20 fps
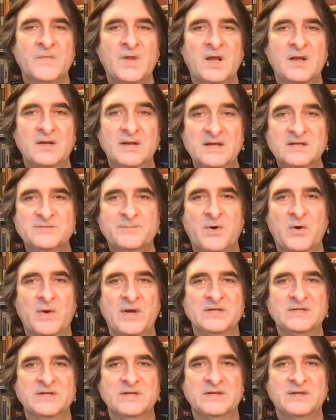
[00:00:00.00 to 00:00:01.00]
Less
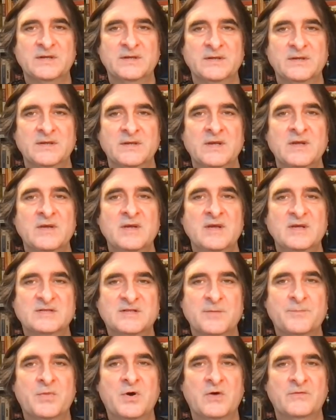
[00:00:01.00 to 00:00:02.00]
poetic, is
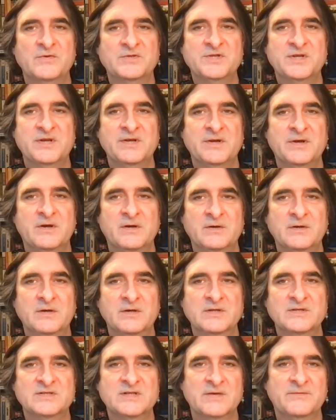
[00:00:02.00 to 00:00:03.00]
the poverty and
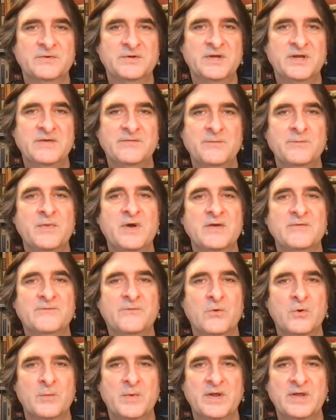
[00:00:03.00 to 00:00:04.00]
hunger suffered even by
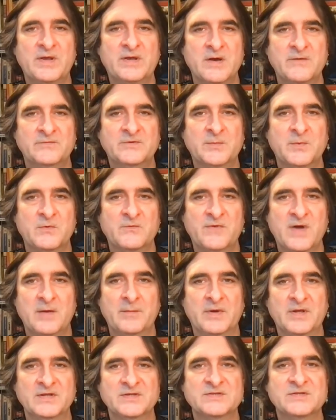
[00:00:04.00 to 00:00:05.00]
formerly comfortable
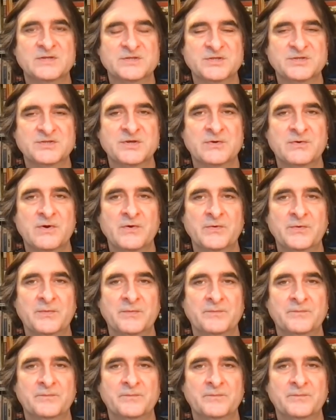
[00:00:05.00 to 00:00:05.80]
families such as her own.